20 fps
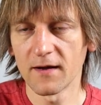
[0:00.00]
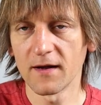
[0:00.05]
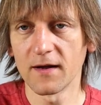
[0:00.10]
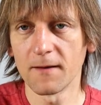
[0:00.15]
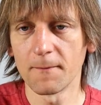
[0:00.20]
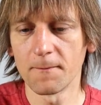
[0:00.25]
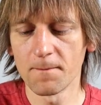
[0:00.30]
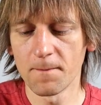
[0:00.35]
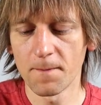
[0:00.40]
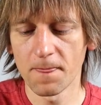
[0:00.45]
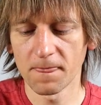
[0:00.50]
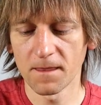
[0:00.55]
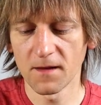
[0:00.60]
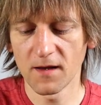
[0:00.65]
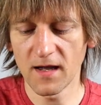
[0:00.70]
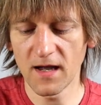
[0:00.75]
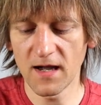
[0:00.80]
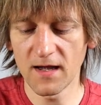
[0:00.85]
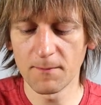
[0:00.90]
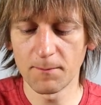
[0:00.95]
Um,
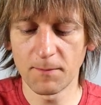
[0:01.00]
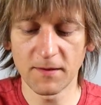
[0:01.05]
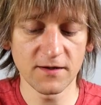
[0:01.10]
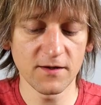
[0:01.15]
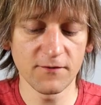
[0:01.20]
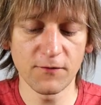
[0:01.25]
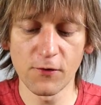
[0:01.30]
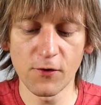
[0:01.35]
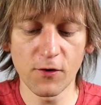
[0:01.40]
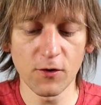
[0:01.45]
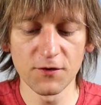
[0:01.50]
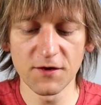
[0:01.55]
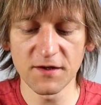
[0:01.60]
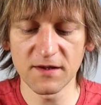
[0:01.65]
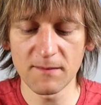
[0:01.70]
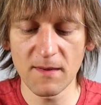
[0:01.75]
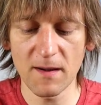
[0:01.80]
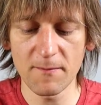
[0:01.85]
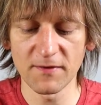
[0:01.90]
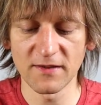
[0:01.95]
and, um, but if you're
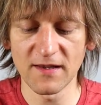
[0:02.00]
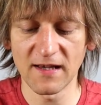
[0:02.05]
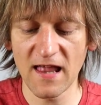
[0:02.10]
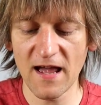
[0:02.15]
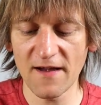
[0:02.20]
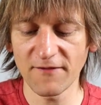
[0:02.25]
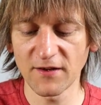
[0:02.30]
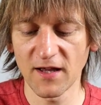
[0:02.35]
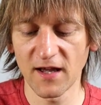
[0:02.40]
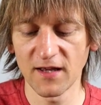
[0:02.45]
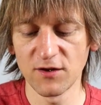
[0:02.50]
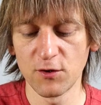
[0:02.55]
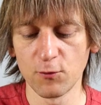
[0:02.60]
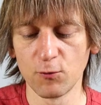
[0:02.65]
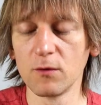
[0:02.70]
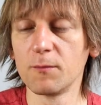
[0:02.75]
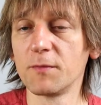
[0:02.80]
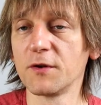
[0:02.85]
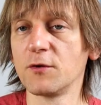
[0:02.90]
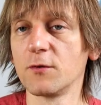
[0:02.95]
holding the map in the left hand,
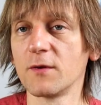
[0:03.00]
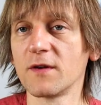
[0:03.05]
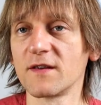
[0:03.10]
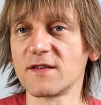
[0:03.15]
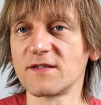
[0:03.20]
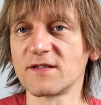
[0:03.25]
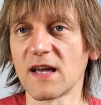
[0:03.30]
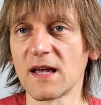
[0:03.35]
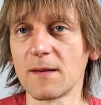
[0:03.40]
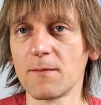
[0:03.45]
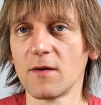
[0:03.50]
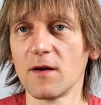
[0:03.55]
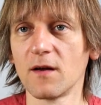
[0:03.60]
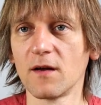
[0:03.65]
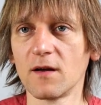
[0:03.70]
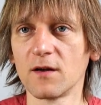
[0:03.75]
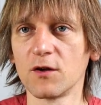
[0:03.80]
you will be doing the same.